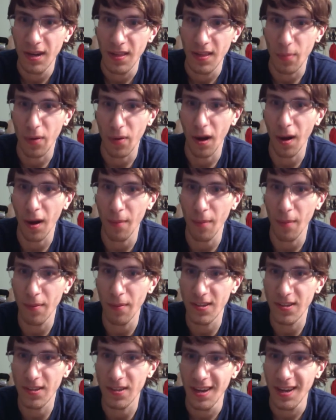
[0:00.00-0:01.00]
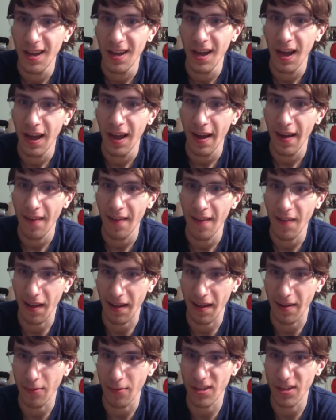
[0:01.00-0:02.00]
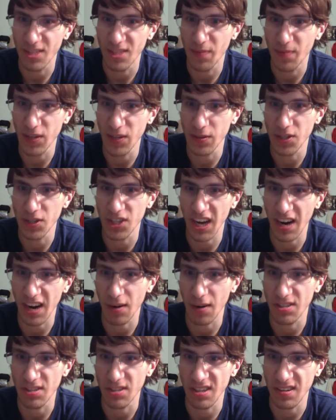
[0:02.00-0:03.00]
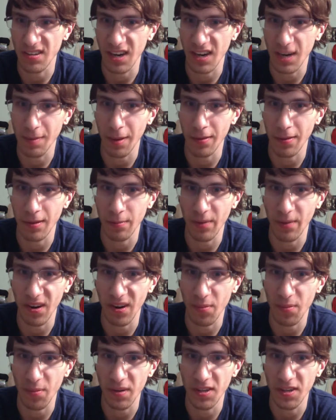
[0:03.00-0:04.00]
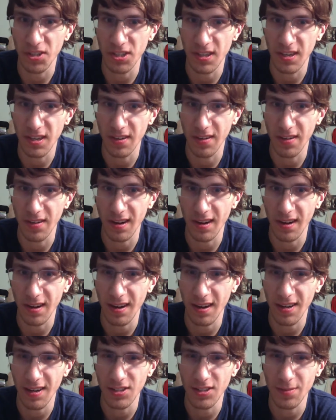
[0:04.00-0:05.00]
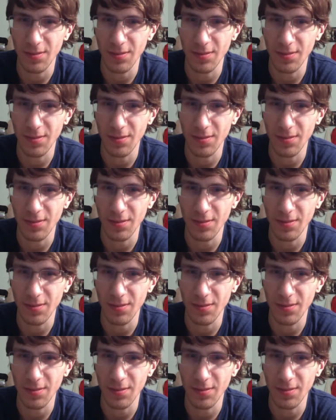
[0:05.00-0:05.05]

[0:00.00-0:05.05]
The problem is, like, especially with Shadows, they're gonna come out with a better PG, and you're like, I don't know.